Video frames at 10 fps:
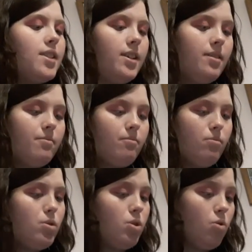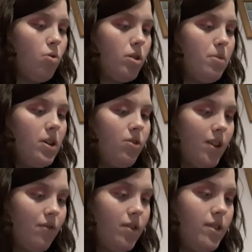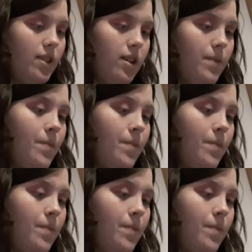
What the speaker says: to talk about Jeffery Star,